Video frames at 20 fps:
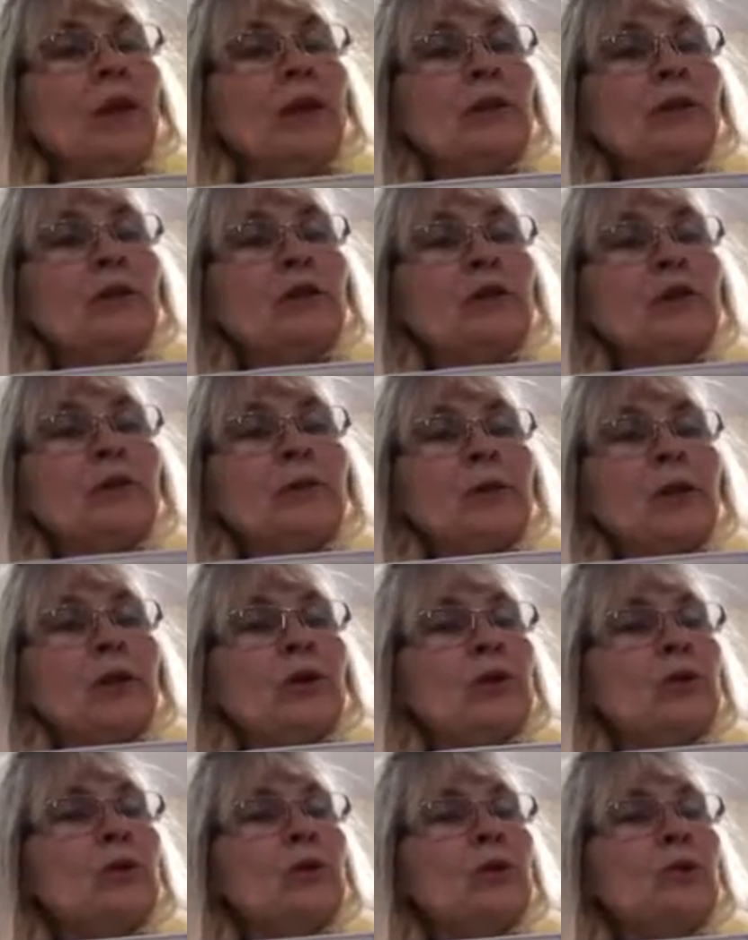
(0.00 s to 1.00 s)
quite close to him, he
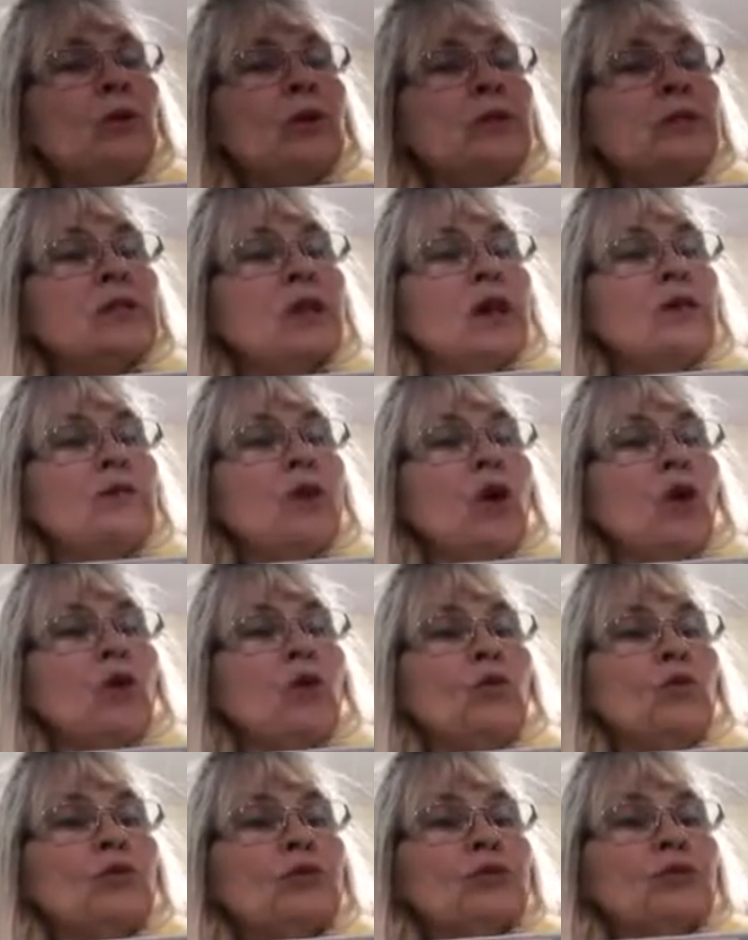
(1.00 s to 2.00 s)
heard the noise of a
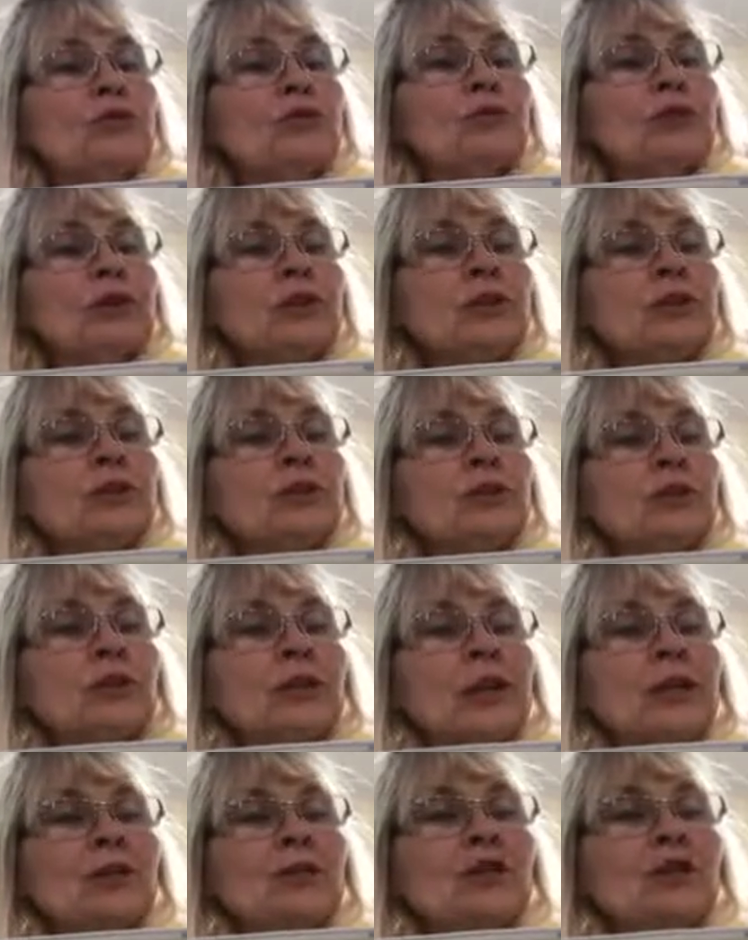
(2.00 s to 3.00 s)
hoe. Scratch,
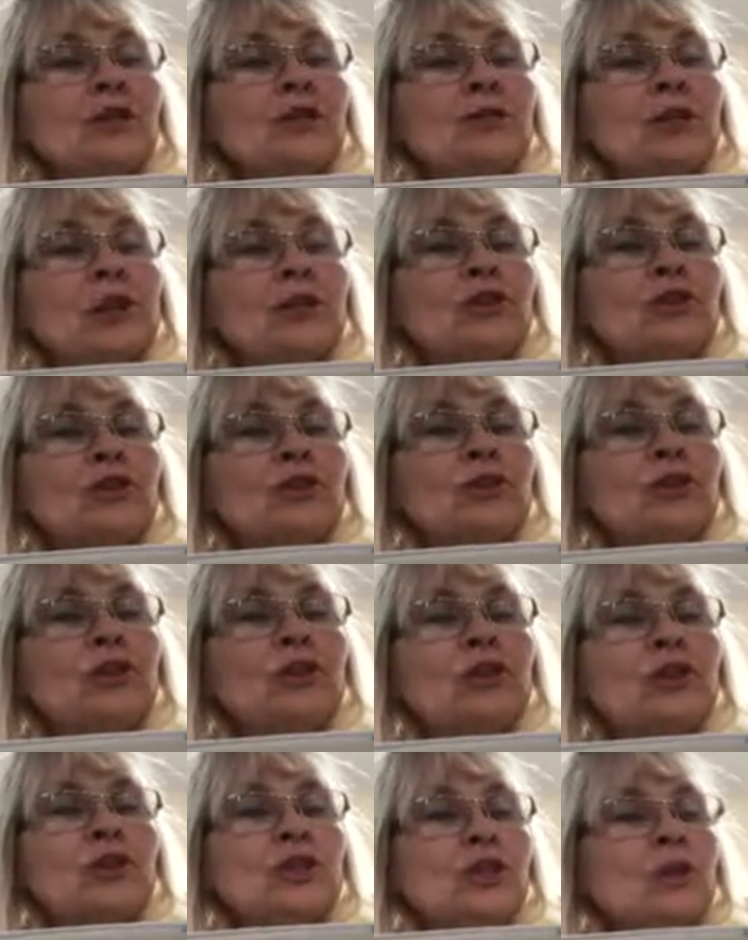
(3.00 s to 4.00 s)
scratch, scratch,
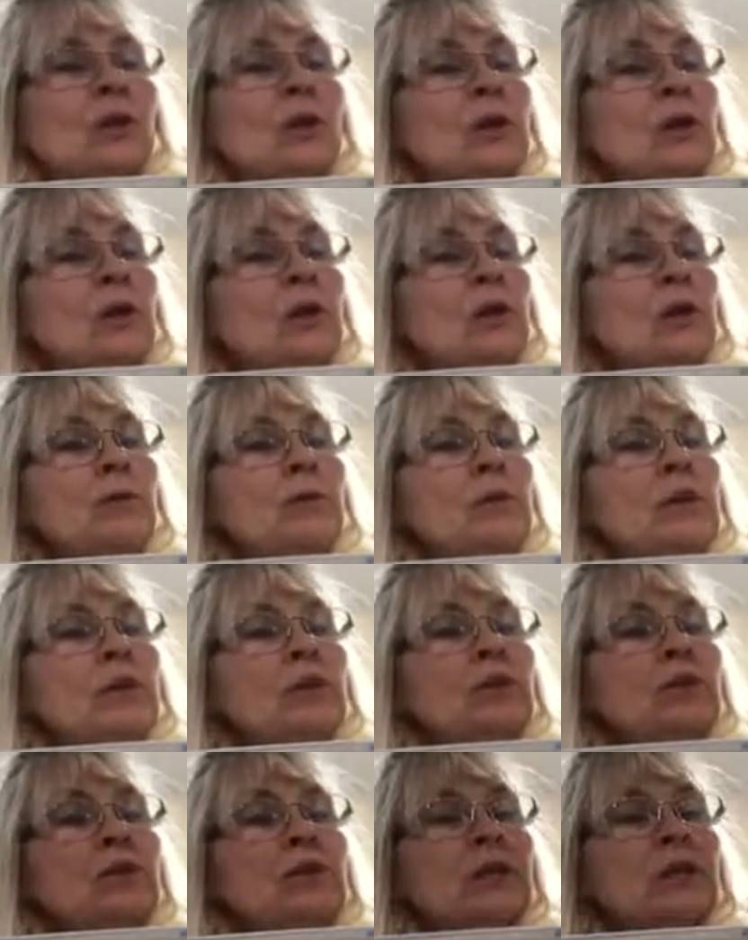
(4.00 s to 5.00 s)
scratch.
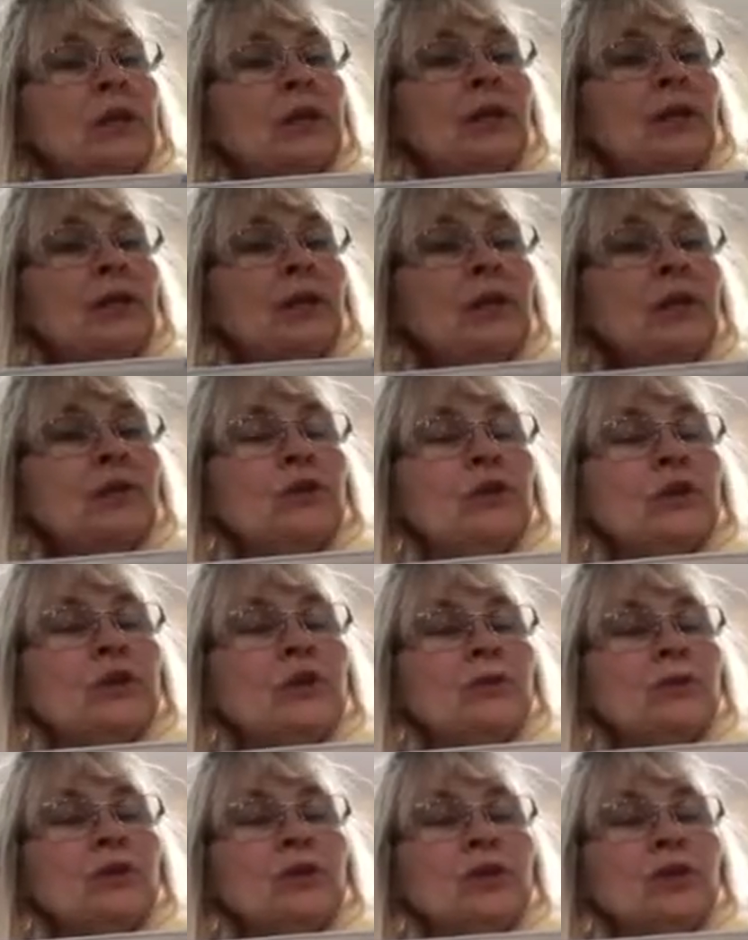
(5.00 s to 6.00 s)
Peter scuttered
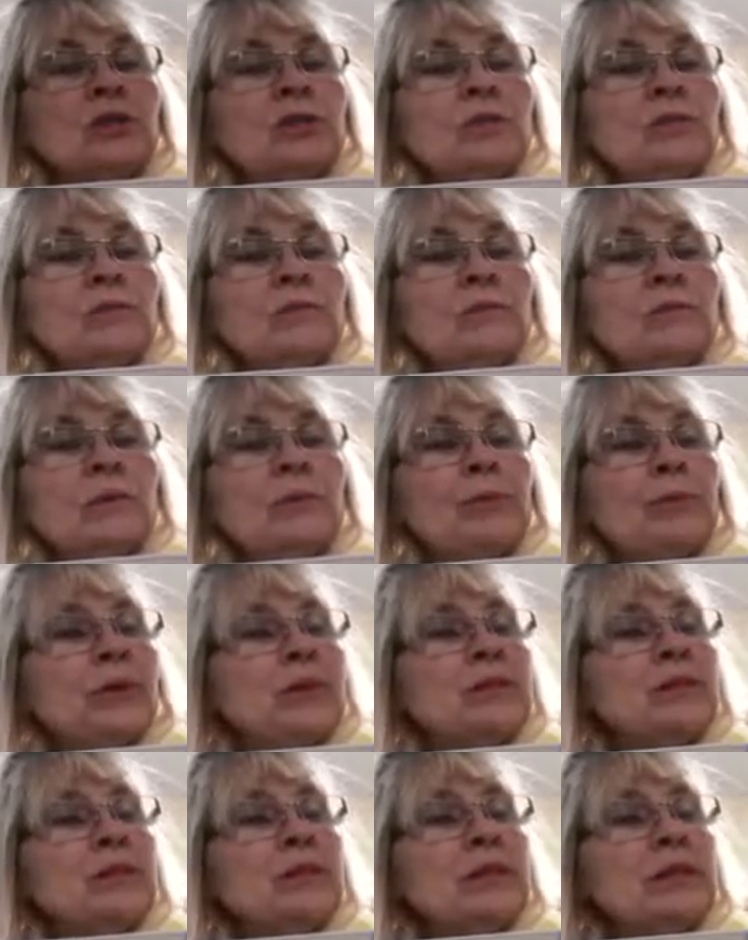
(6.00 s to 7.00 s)
underneath the bushes, but
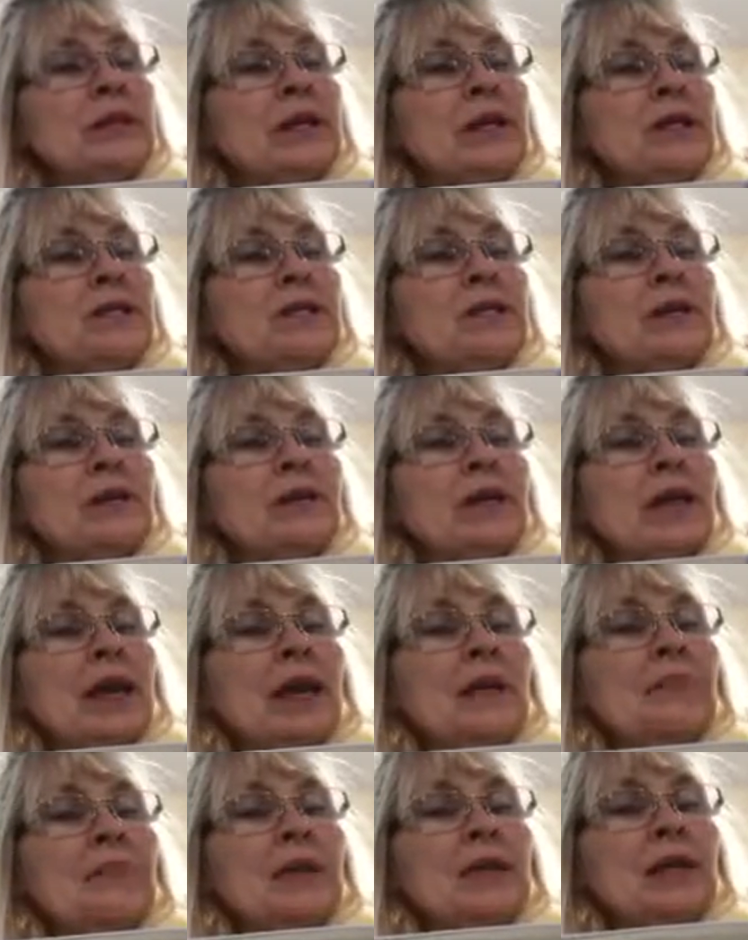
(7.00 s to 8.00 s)
presently, as nothing
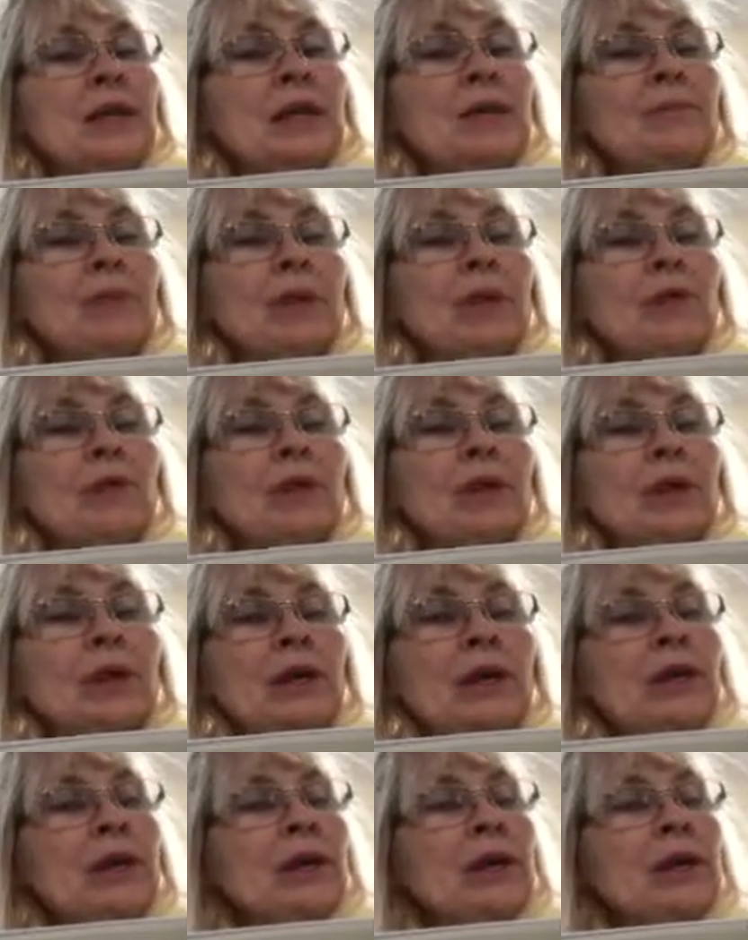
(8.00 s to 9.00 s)
happened, he came out
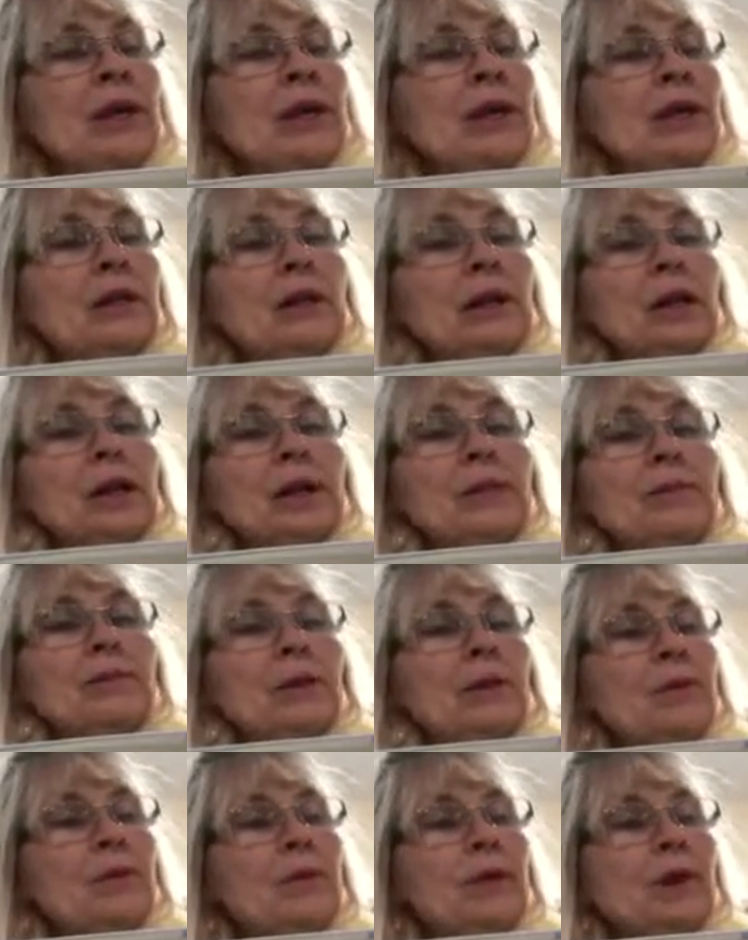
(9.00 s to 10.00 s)
and
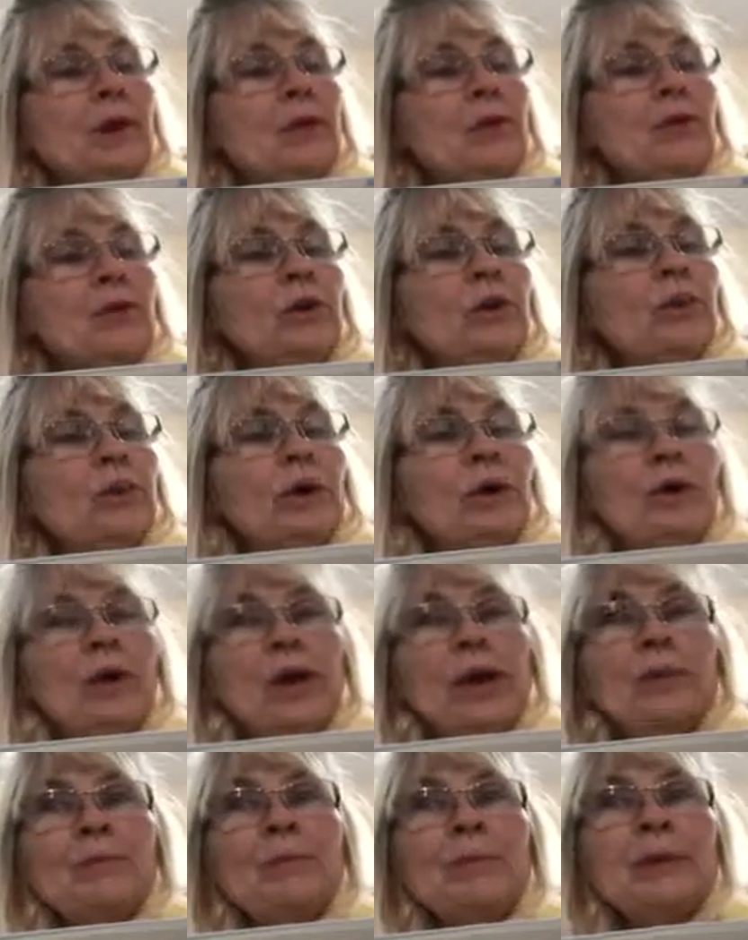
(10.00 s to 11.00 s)
climbed upon a wheelbarrow
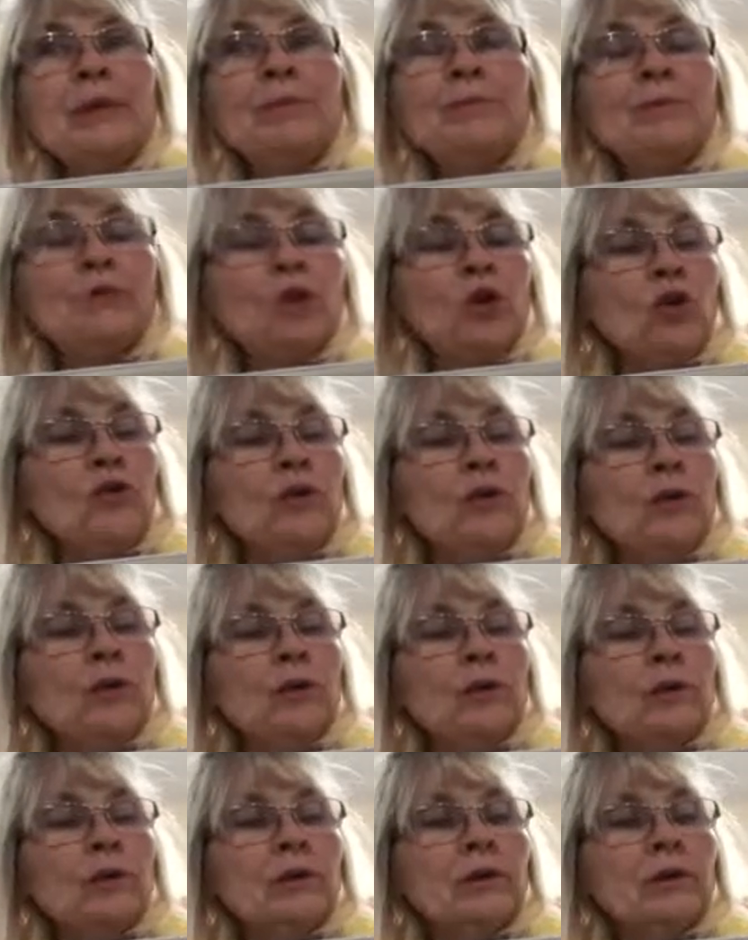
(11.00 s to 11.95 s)
and peeped over.